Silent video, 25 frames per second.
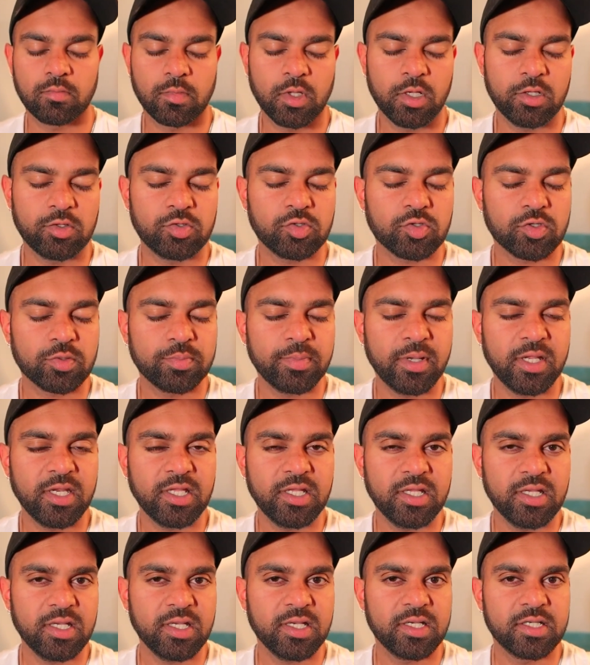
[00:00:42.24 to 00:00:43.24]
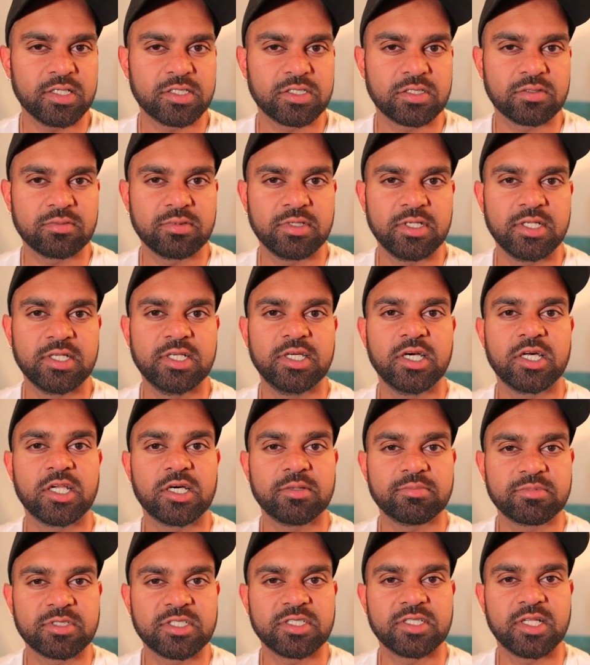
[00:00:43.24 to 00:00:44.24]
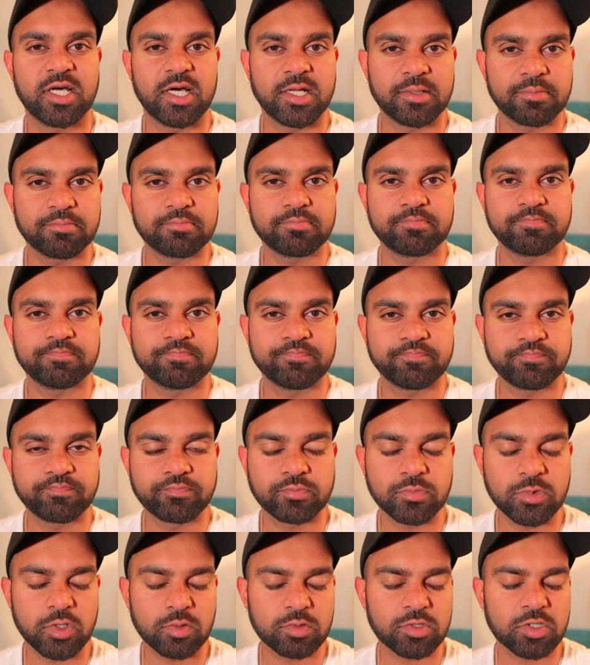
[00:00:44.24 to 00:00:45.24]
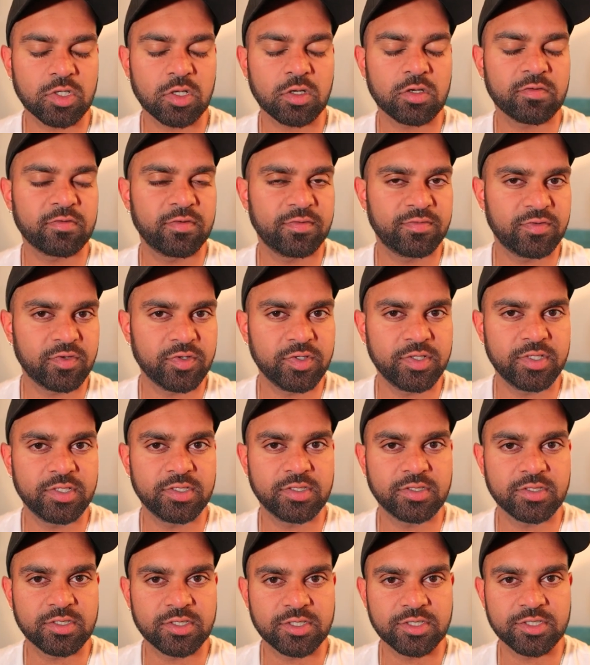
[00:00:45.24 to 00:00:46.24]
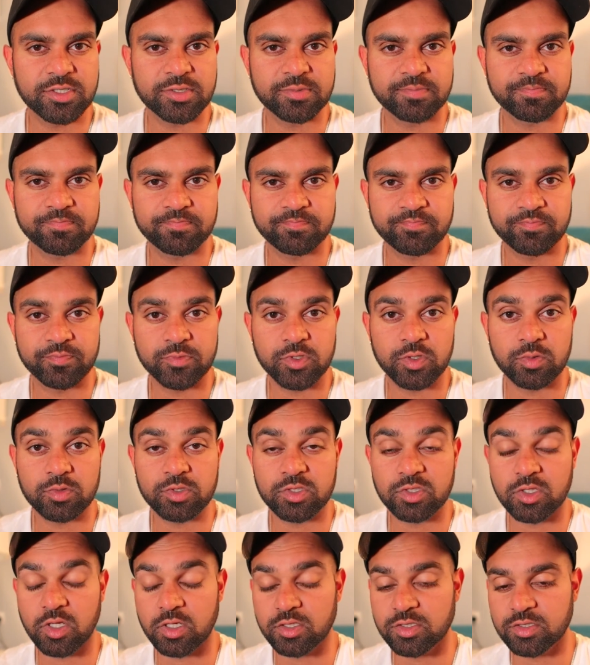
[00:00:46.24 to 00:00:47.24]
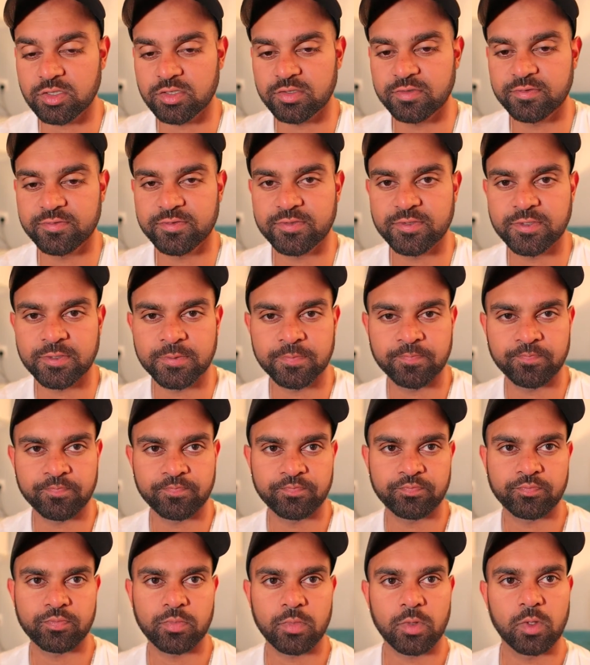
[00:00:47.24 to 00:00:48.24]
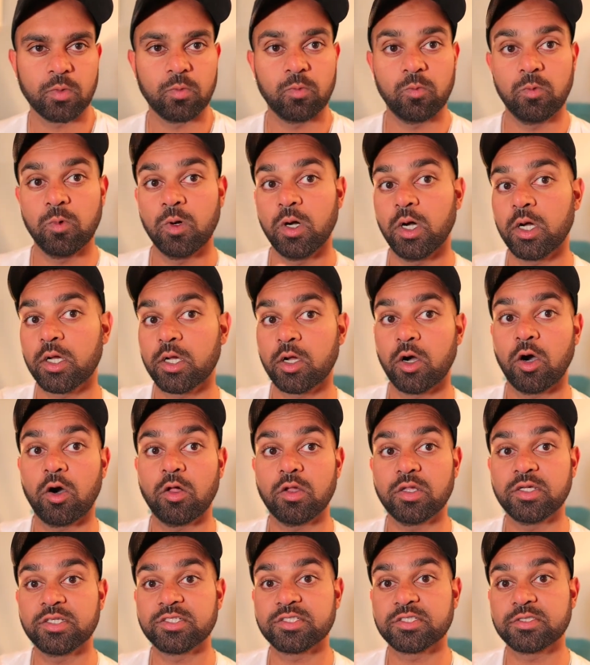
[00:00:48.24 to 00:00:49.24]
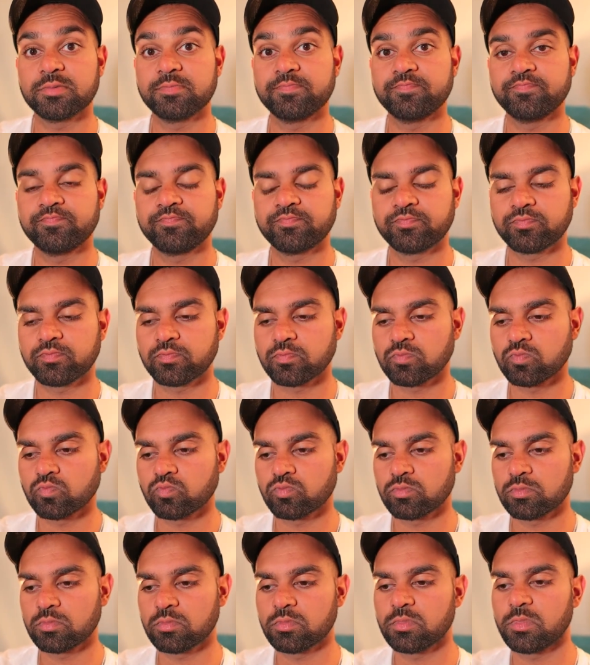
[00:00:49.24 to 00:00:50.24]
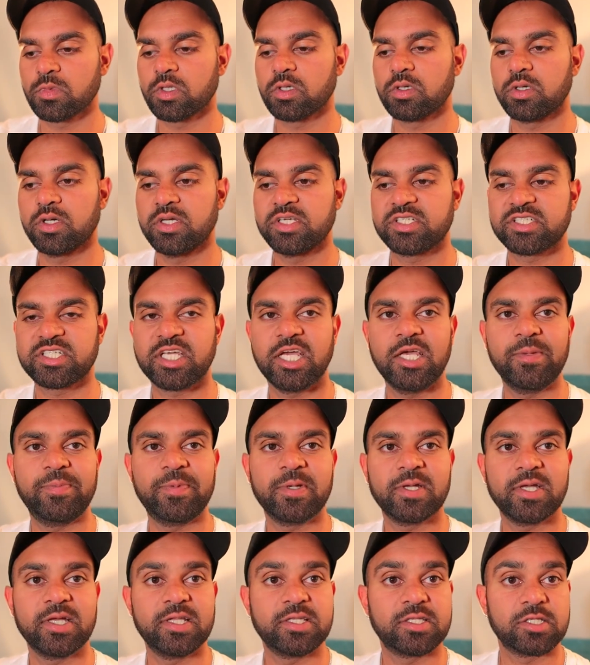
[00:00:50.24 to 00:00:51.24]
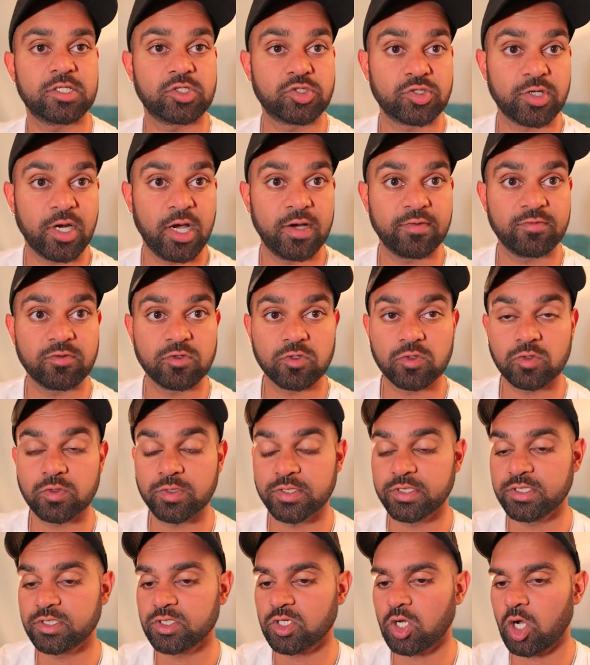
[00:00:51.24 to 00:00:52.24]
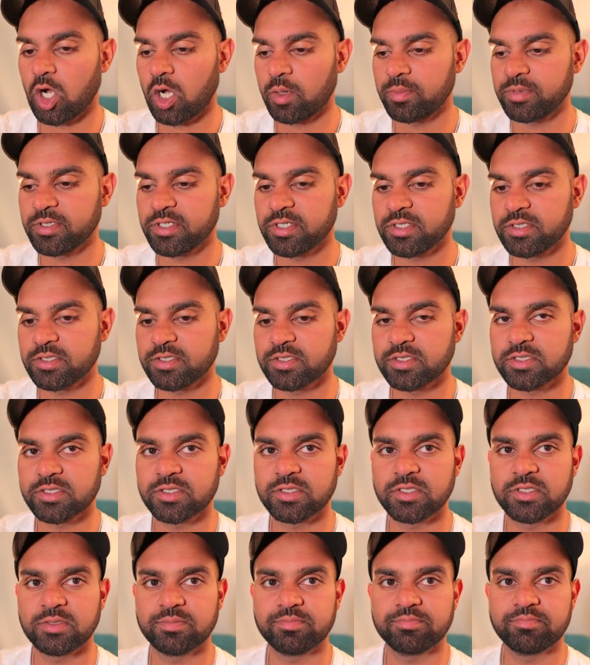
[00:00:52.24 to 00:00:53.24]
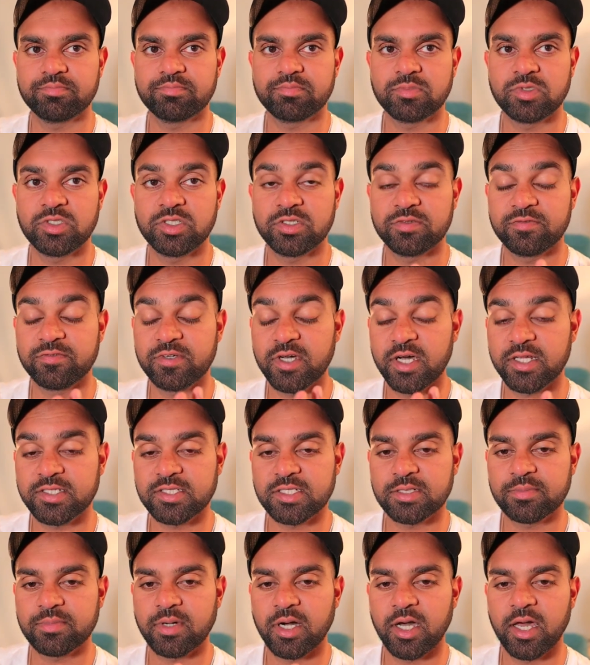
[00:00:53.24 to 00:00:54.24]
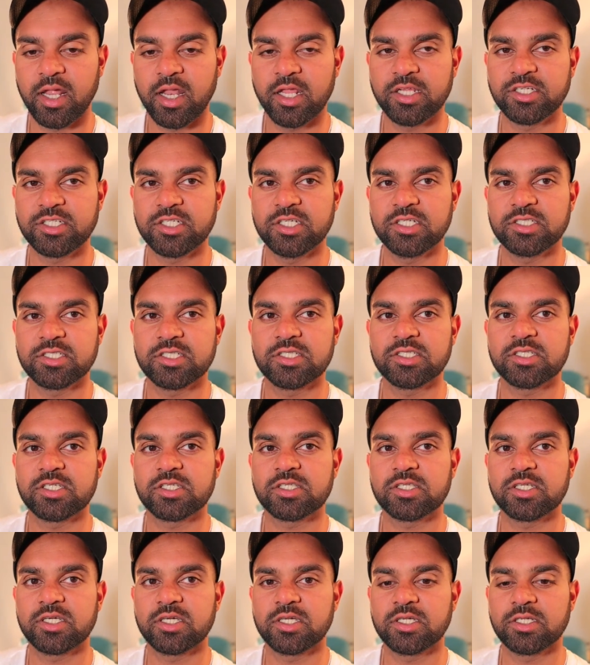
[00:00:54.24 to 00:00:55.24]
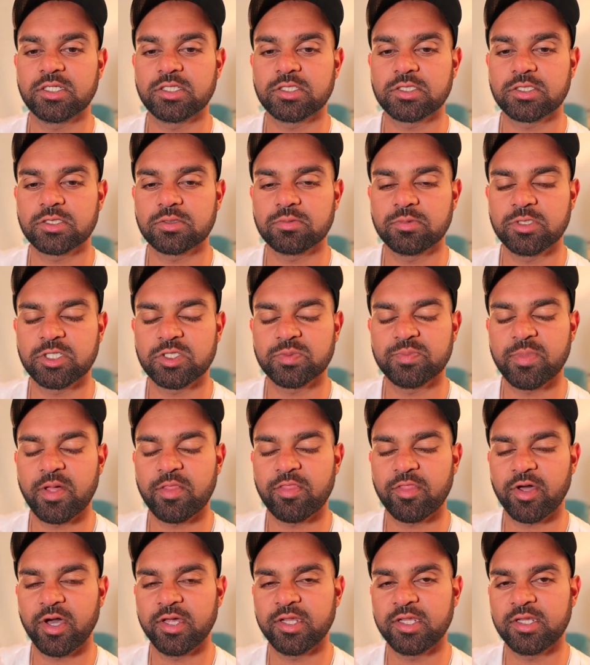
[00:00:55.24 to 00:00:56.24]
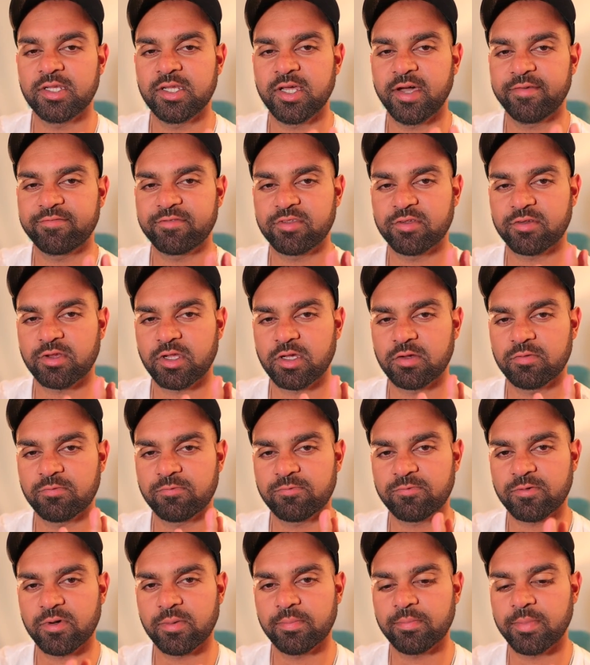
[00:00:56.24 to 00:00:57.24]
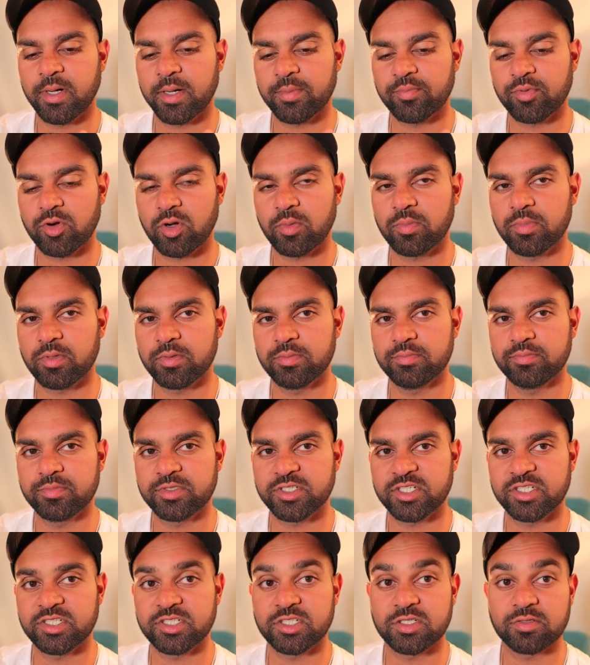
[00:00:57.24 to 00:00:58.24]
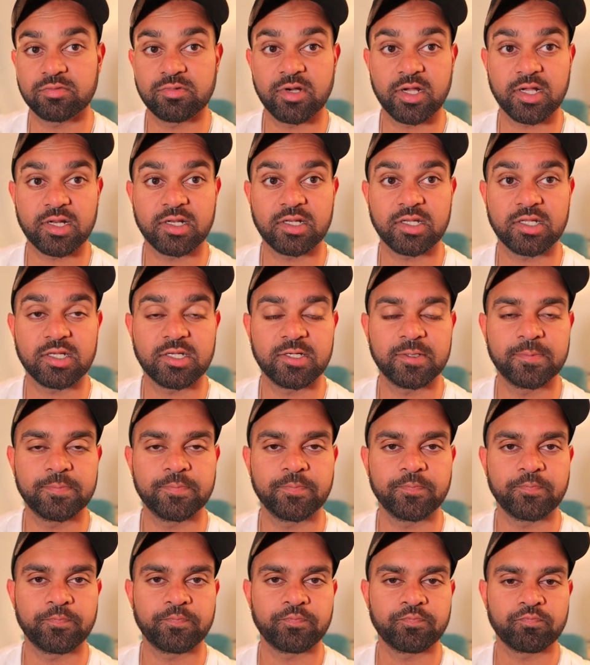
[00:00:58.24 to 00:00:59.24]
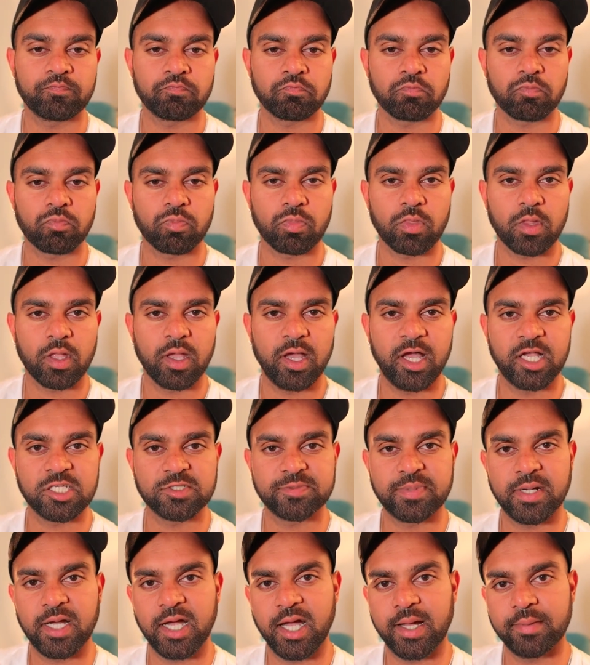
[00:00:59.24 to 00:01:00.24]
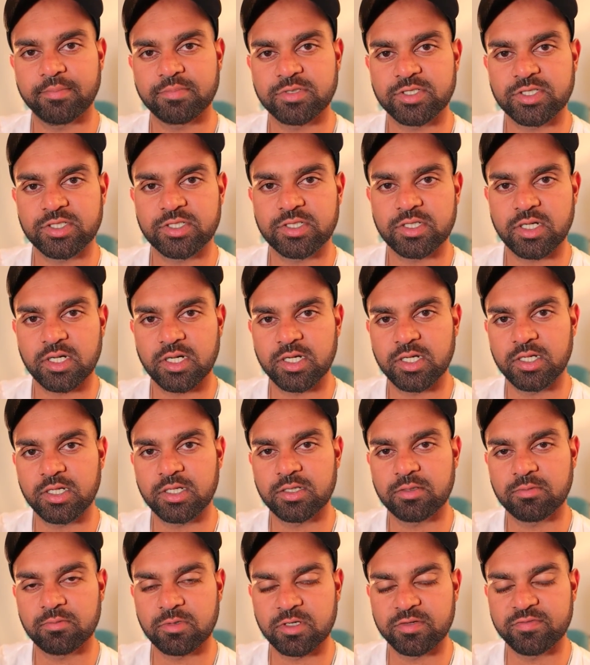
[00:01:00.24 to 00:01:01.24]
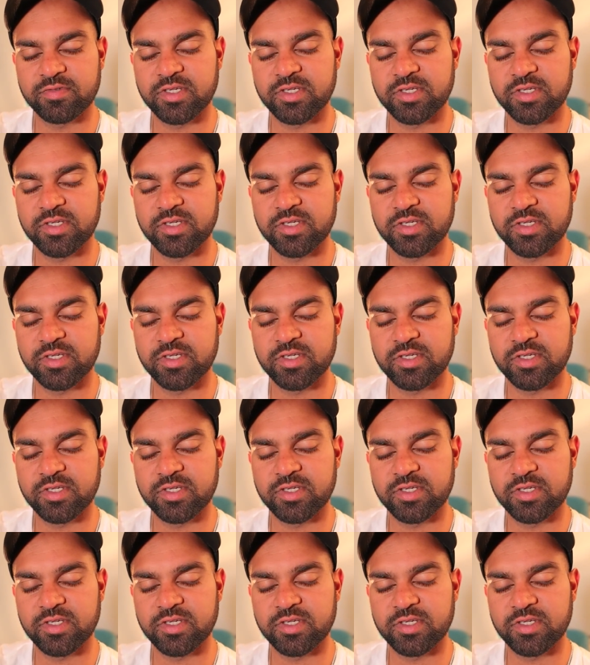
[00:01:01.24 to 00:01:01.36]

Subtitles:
It took many years to really get up to that. There was a lot of avoidance, there was a lot of workaholism, escaping into travel, into hobbies, and diverting my energies into things which meant that I didn't have to confront my problems as directly as perhaps I would have